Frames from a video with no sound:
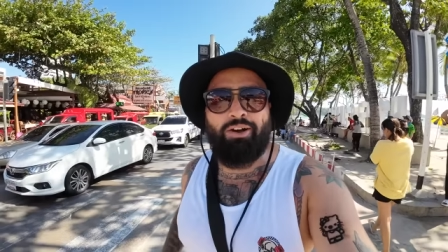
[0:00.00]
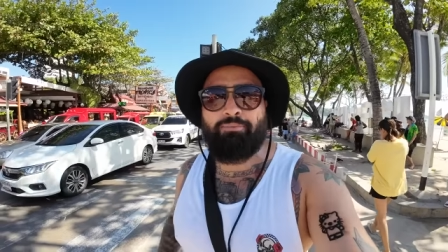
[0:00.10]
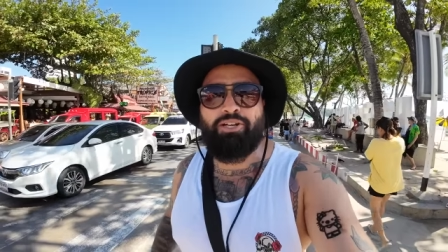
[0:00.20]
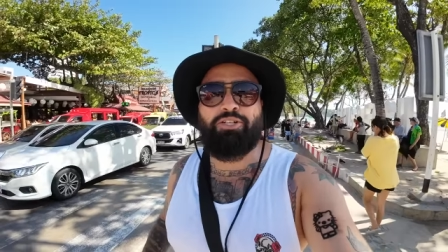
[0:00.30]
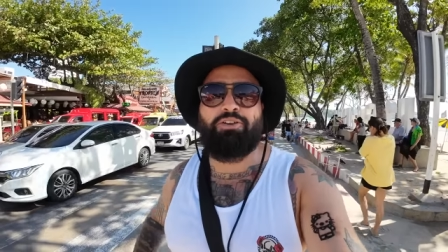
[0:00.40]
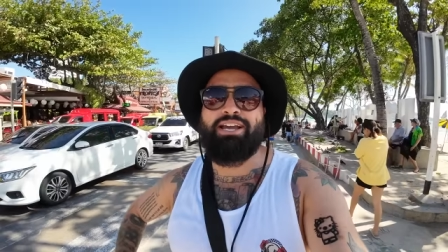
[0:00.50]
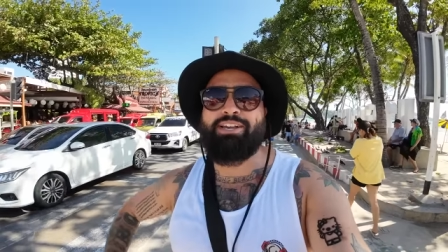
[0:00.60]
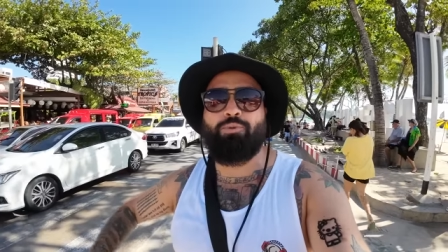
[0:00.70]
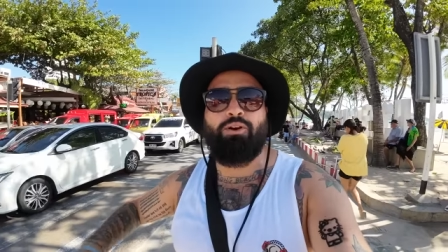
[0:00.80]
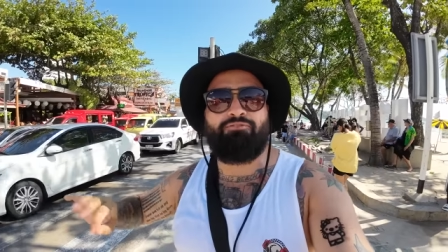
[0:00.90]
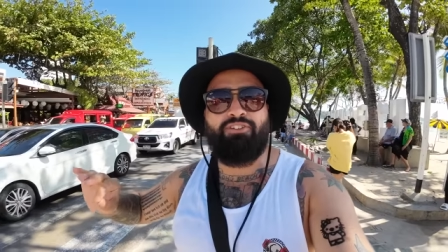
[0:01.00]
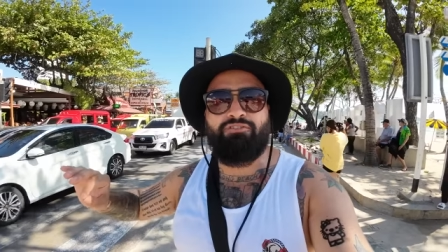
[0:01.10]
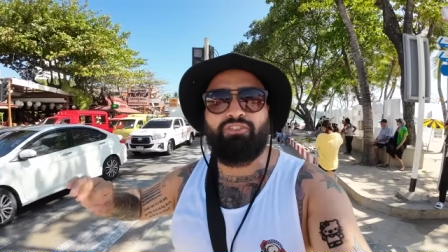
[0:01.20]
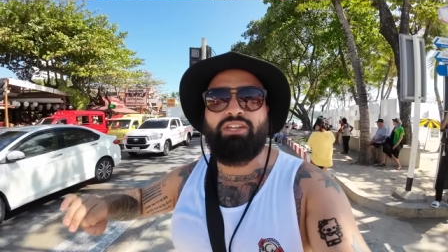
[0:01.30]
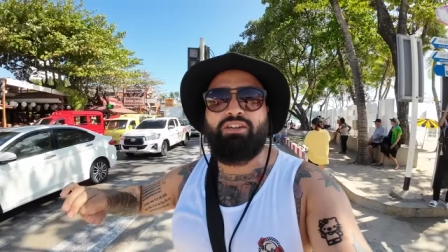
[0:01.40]
I'm going to show you guys what
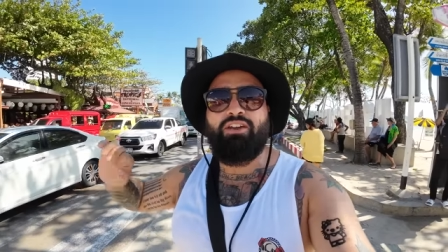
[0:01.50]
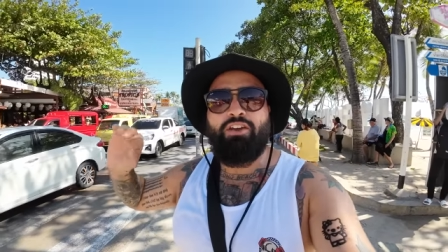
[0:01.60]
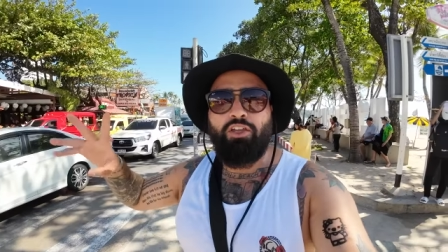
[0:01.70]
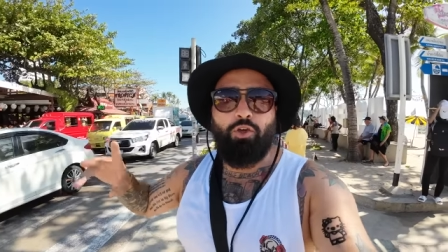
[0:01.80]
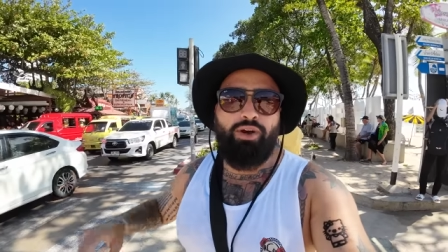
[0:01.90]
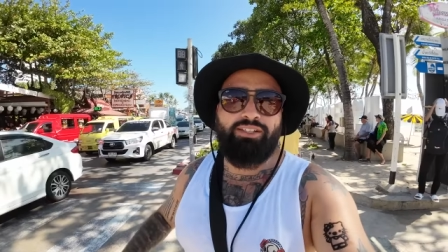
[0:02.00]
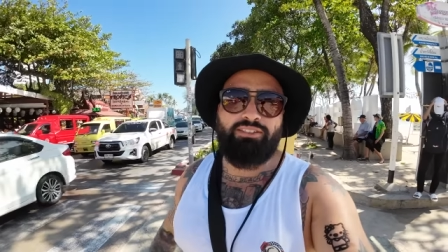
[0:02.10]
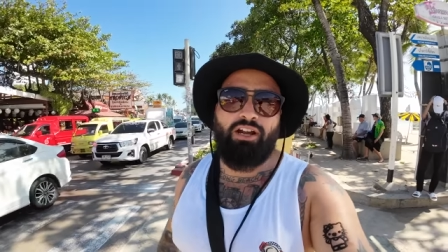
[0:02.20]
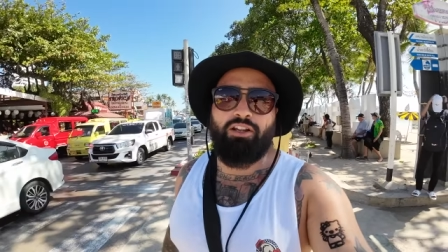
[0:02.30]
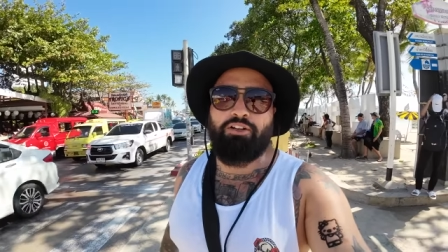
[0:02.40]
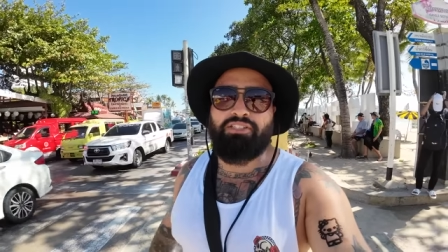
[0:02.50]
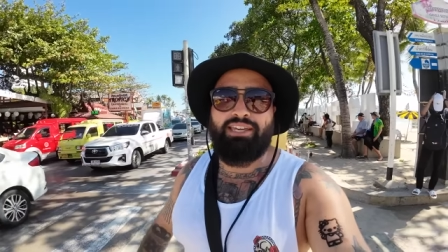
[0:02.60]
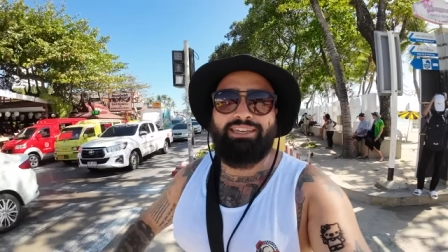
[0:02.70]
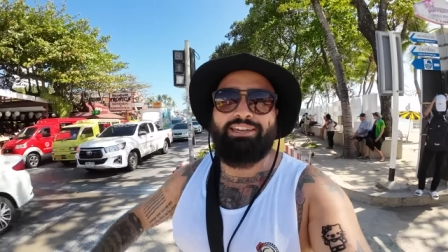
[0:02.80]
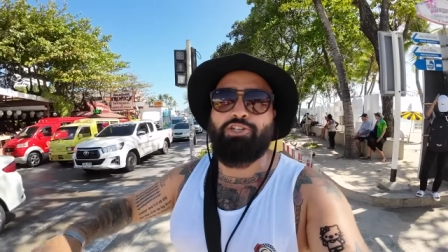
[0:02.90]
50 US dollars
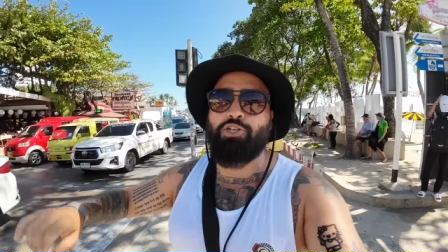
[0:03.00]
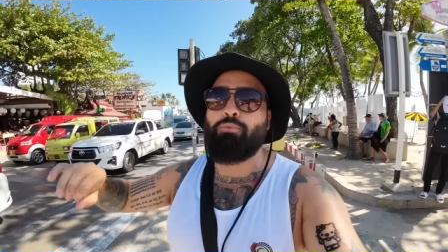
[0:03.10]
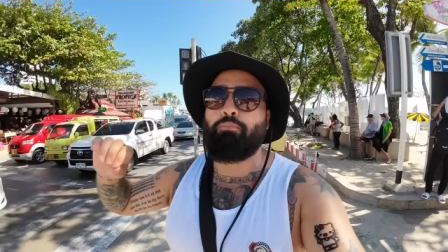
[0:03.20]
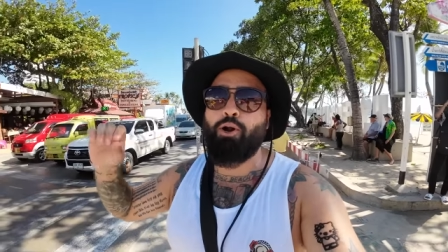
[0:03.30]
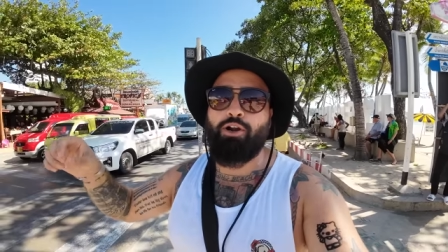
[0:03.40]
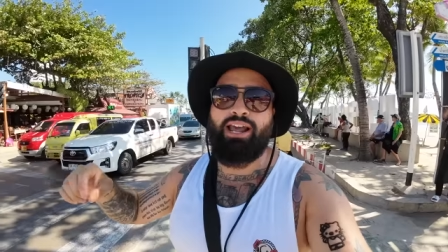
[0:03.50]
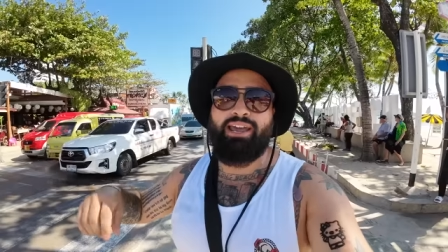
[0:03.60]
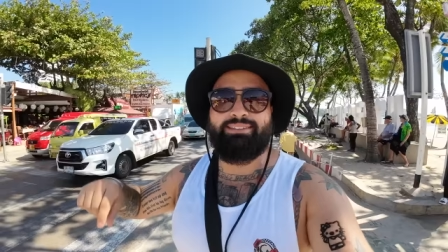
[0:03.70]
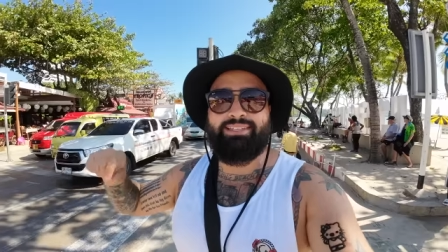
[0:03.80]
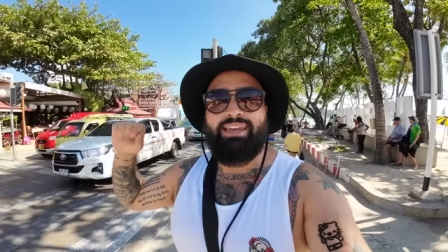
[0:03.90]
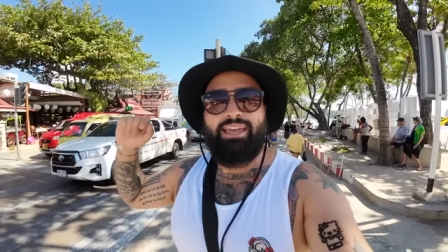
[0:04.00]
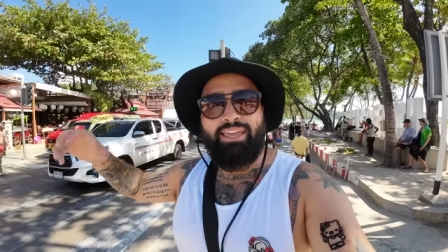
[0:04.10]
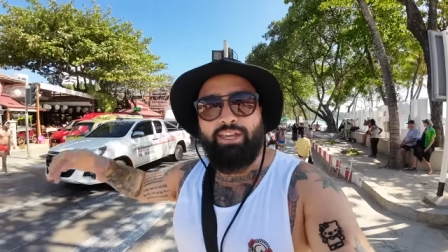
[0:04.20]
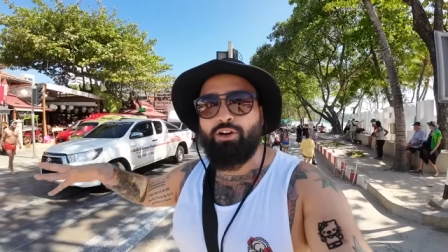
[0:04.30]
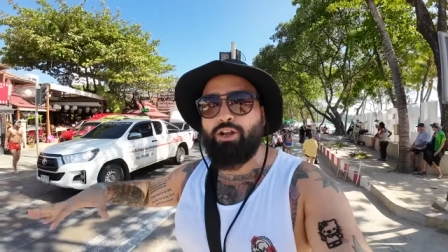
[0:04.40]
can get you per night
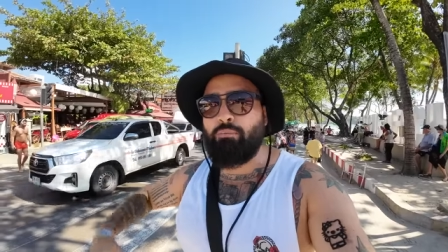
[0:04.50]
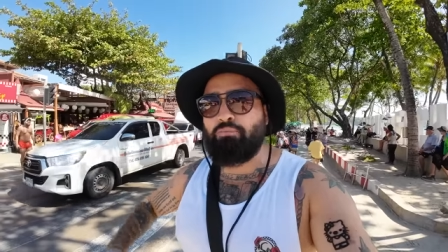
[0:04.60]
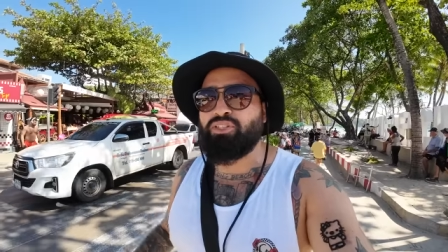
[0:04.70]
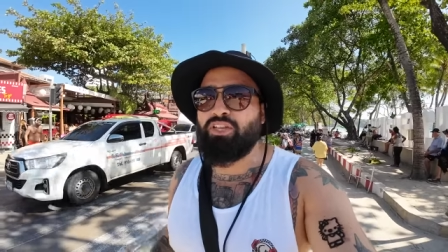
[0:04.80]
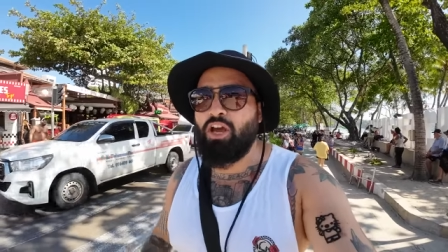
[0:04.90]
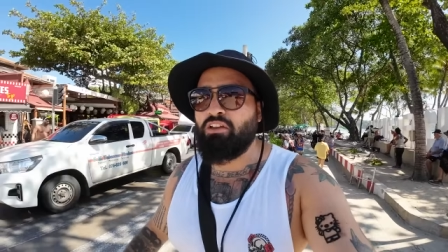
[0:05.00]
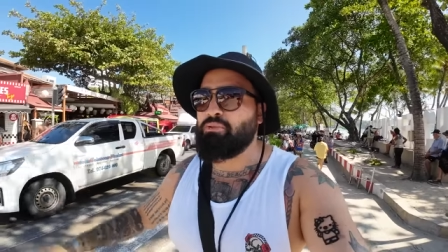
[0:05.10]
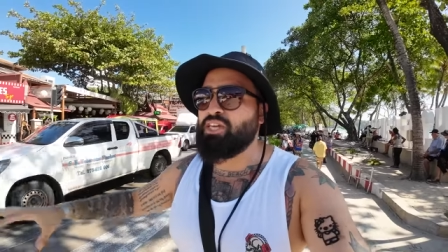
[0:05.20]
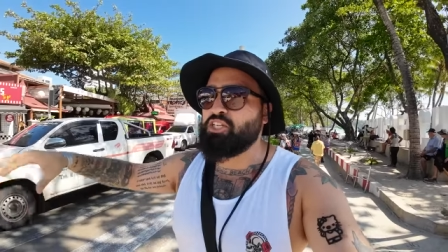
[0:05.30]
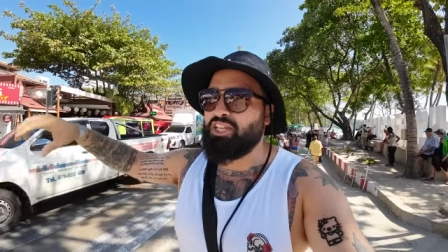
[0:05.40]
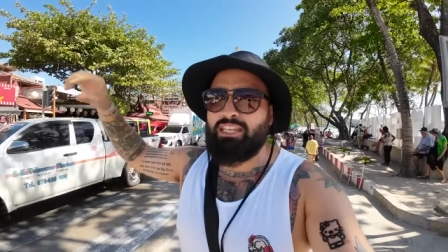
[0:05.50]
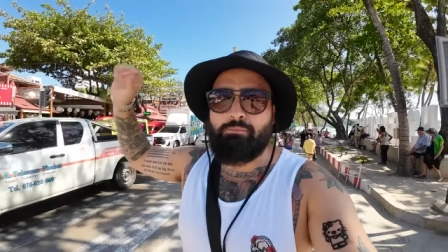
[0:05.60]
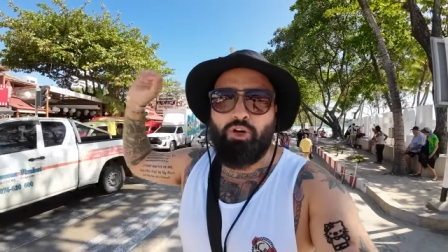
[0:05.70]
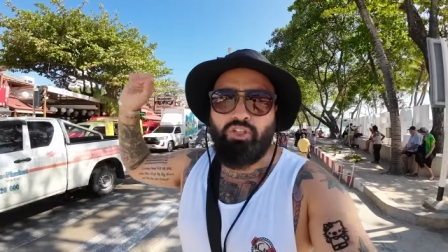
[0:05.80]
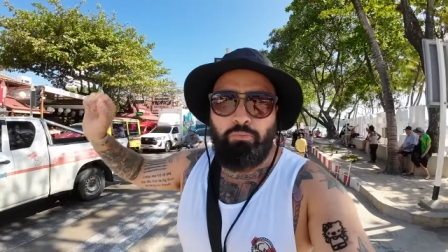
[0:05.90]
here in Patong Beach in the
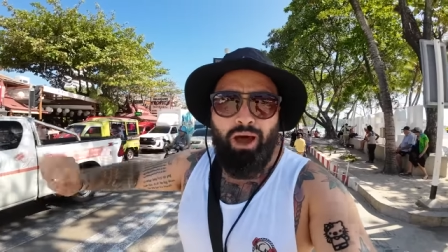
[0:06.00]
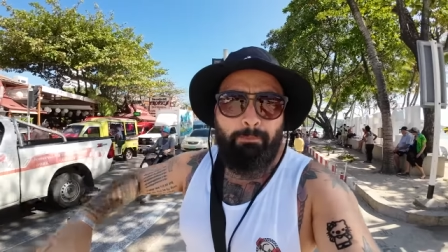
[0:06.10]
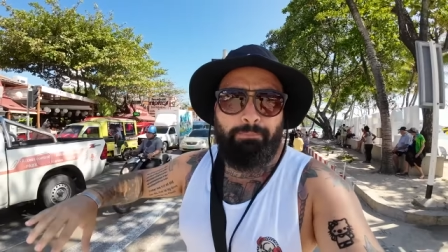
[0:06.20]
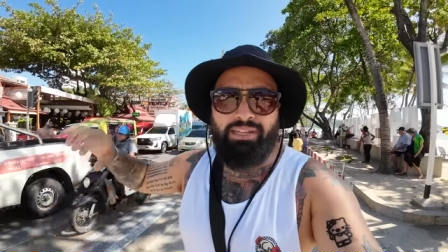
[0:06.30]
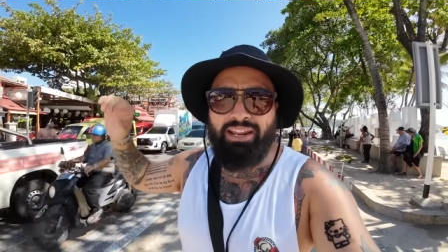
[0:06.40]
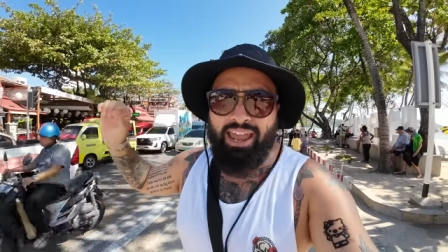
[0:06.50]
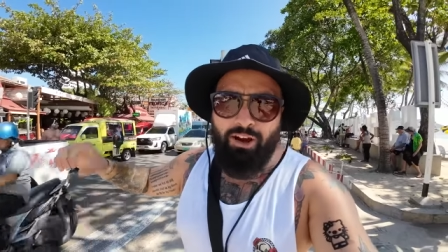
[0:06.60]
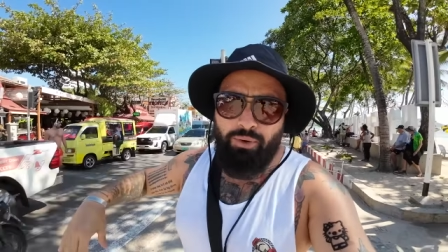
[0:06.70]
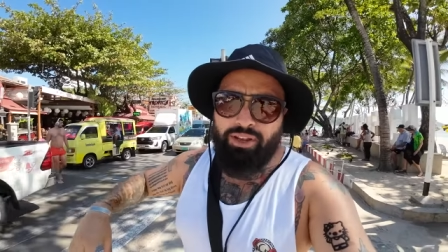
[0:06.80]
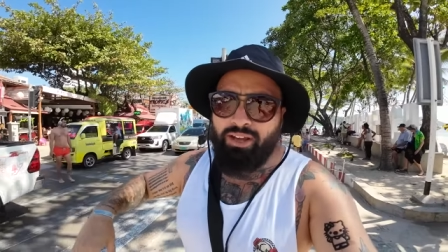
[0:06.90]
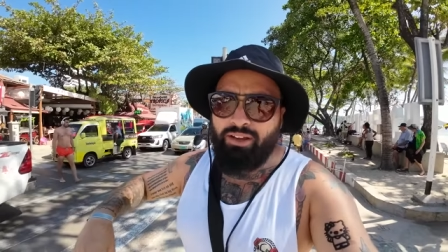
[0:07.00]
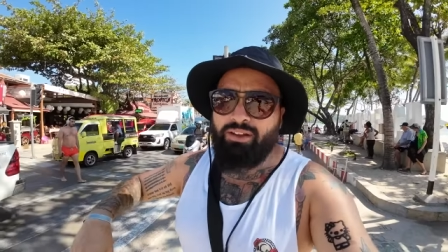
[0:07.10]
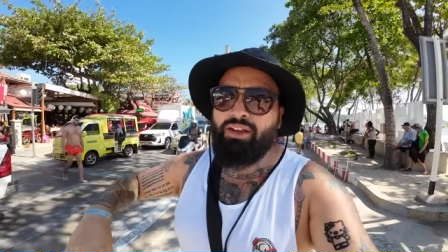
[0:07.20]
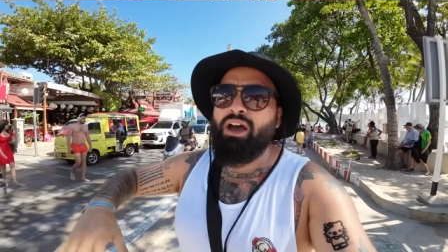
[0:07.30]
most popping area